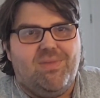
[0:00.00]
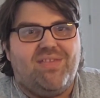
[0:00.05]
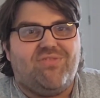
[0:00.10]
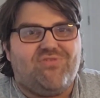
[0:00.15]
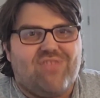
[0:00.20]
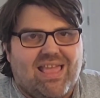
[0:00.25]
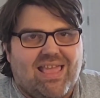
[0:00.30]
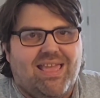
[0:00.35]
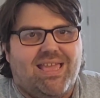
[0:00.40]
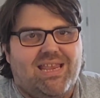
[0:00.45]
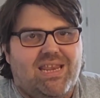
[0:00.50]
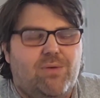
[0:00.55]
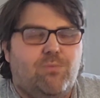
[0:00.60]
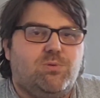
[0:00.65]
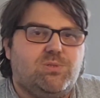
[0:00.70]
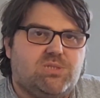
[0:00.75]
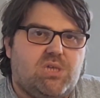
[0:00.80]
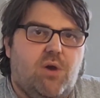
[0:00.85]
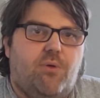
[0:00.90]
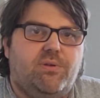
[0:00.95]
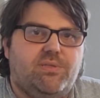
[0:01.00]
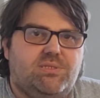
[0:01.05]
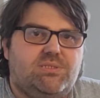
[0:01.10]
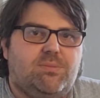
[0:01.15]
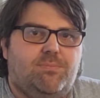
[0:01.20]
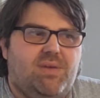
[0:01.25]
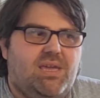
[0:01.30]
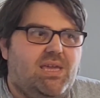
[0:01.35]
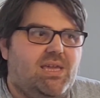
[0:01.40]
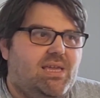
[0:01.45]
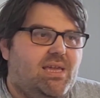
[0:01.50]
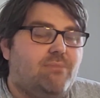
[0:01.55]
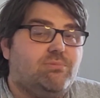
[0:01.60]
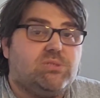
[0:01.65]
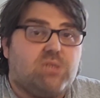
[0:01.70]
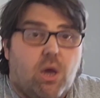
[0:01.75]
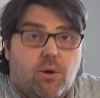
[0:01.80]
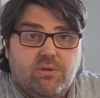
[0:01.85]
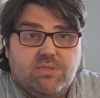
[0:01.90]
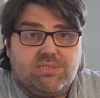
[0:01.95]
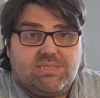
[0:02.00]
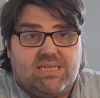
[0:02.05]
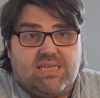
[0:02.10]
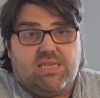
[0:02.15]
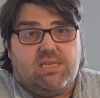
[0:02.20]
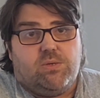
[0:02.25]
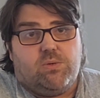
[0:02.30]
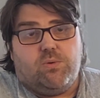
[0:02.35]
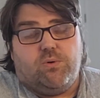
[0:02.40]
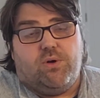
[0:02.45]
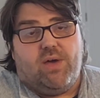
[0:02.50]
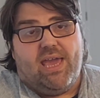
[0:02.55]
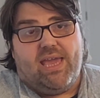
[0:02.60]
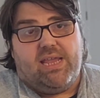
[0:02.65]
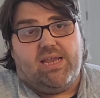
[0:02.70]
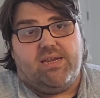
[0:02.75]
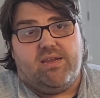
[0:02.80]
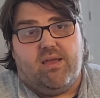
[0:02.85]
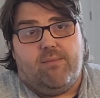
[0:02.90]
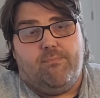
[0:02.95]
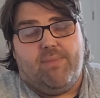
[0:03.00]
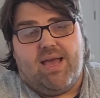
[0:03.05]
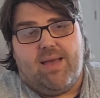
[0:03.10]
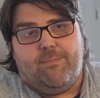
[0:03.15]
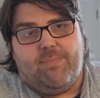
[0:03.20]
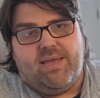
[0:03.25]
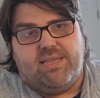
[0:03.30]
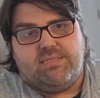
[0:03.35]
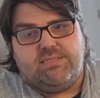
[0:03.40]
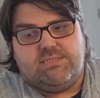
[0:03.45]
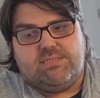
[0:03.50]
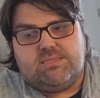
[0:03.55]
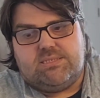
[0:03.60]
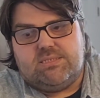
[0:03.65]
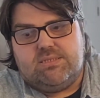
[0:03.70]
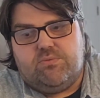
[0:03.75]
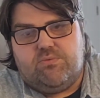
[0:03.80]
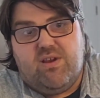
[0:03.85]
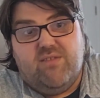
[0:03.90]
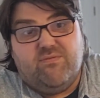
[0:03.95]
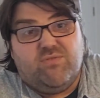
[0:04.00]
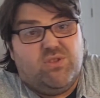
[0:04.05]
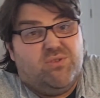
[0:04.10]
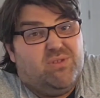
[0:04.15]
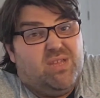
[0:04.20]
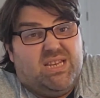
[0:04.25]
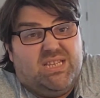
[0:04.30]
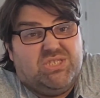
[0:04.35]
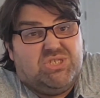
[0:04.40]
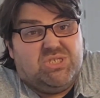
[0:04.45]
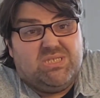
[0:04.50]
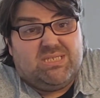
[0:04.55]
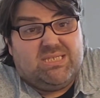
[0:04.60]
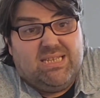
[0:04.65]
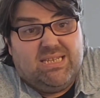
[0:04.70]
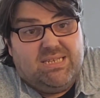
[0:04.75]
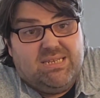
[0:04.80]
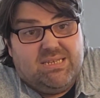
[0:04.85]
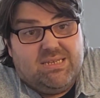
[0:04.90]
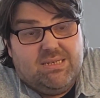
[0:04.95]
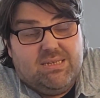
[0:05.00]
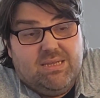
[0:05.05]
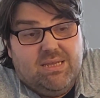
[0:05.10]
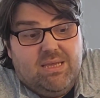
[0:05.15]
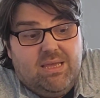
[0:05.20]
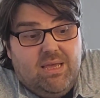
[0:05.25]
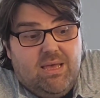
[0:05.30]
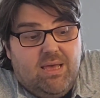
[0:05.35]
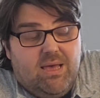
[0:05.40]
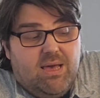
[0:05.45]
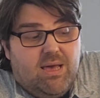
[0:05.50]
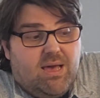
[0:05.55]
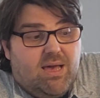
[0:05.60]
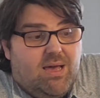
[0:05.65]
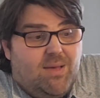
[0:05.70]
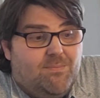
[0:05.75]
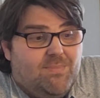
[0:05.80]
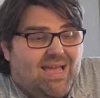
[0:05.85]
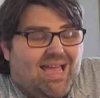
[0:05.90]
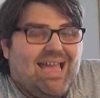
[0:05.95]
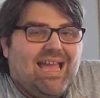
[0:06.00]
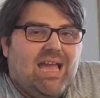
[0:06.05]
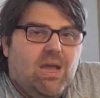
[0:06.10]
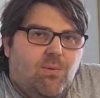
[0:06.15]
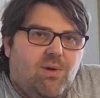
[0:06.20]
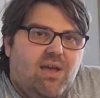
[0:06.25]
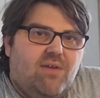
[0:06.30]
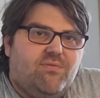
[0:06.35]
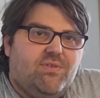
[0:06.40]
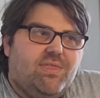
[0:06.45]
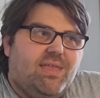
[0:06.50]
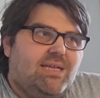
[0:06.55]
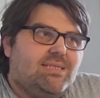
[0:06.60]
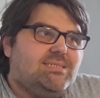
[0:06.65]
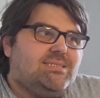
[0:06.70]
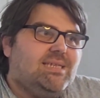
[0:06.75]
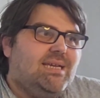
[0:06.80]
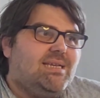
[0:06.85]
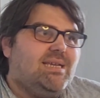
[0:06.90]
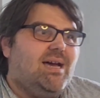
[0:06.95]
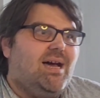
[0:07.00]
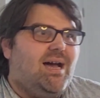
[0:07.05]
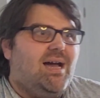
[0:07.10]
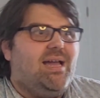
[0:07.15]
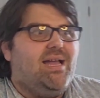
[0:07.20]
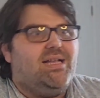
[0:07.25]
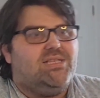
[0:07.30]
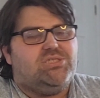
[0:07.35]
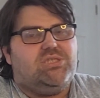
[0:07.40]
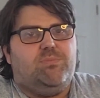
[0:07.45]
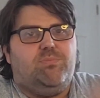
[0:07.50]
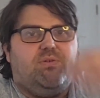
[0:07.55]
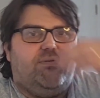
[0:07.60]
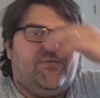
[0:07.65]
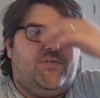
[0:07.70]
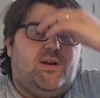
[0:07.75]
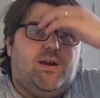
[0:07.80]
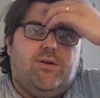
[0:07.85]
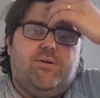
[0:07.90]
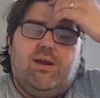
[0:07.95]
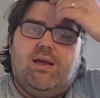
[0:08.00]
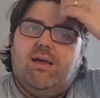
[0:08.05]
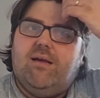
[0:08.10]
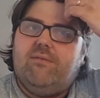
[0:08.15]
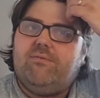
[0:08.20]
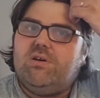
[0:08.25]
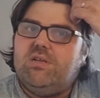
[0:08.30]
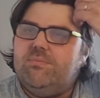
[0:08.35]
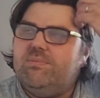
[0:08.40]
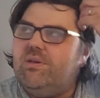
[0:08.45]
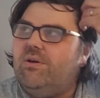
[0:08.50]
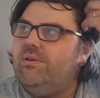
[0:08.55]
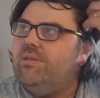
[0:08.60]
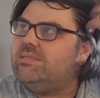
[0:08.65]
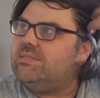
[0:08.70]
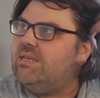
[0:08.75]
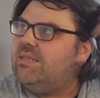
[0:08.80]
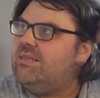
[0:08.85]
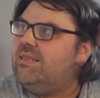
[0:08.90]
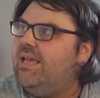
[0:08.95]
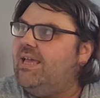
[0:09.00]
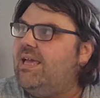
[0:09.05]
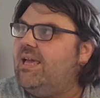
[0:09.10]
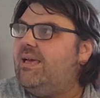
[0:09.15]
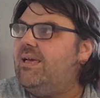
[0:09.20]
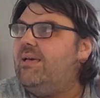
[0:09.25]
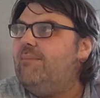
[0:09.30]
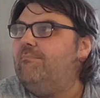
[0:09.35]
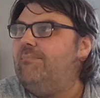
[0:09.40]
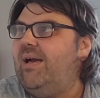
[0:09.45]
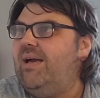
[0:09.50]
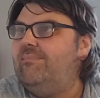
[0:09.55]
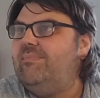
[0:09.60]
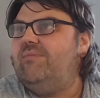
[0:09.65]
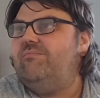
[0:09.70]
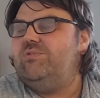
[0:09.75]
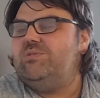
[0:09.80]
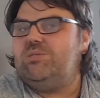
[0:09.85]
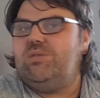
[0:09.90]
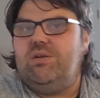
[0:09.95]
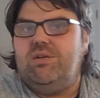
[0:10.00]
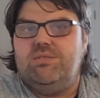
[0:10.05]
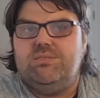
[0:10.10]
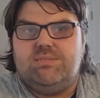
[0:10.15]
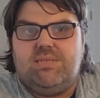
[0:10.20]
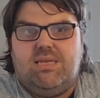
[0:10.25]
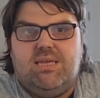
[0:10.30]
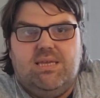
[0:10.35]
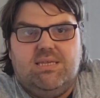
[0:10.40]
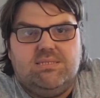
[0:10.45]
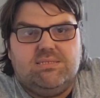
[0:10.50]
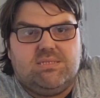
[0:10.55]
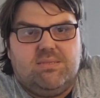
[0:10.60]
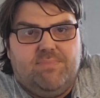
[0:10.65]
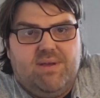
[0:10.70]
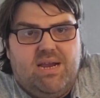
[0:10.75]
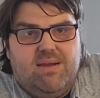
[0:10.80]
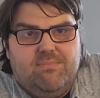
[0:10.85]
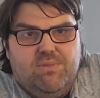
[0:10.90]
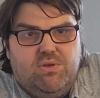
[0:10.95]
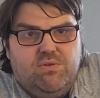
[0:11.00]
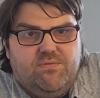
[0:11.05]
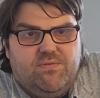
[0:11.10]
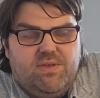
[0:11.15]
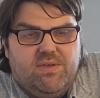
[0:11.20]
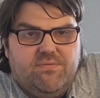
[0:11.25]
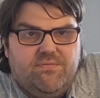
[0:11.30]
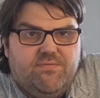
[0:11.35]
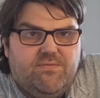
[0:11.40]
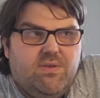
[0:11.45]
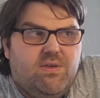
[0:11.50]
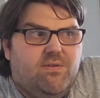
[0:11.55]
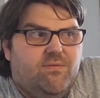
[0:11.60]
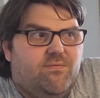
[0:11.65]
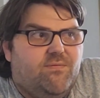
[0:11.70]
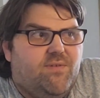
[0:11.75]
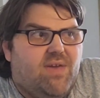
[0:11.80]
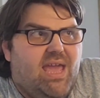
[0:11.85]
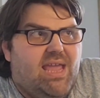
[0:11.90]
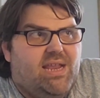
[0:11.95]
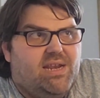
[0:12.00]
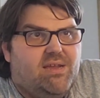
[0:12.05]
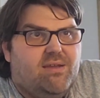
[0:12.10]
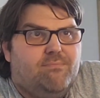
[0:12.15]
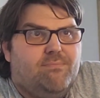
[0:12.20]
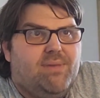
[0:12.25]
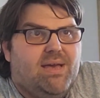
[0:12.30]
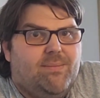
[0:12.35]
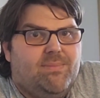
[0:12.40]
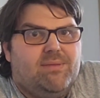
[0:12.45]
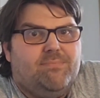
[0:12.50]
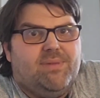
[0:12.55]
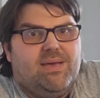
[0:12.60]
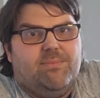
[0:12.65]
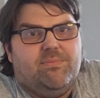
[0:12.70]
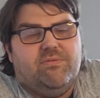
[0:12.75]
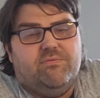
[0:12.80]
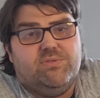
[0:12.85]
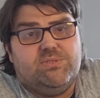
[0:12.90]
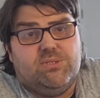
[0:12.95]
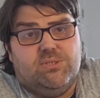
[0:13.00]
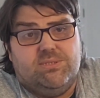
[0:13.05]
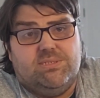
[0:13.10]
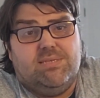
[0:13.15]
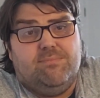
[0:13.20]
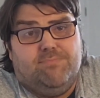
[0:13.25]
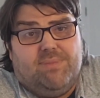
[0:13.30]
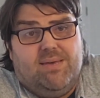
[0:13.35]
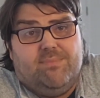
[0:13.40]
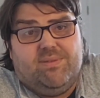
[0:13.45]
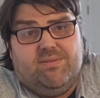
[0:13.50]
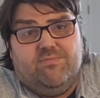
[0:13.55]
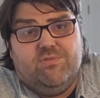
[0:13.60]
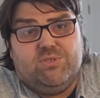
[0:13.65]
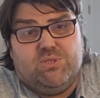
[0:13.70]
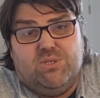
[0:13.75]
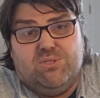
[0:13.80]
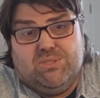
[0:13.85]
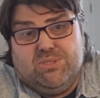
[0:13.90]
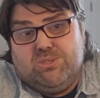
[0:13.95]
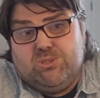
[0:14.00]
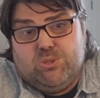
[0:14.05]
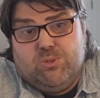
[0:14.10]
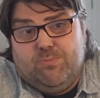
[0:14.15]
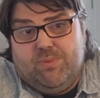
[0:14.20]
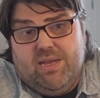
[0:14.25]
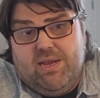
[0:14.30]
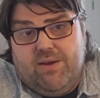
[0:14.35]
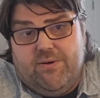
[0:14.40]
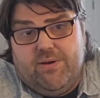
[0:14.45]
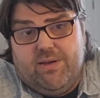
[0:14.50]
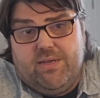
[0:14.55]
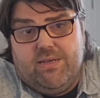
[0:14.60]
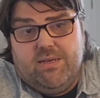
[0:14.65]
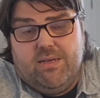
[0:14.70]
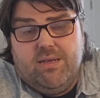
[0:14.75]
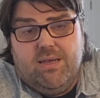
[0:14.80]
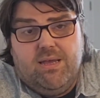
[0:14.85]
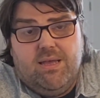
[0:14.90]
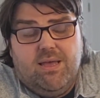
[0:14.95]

thinking it was going to equal 89 Batman's revenue, and it just didn't. However, that said, I actually prefer it. I've got to be honest. I think Batman Returns is the better movie of 89 Batman and Batman Returns. I think Batman Returns is superior.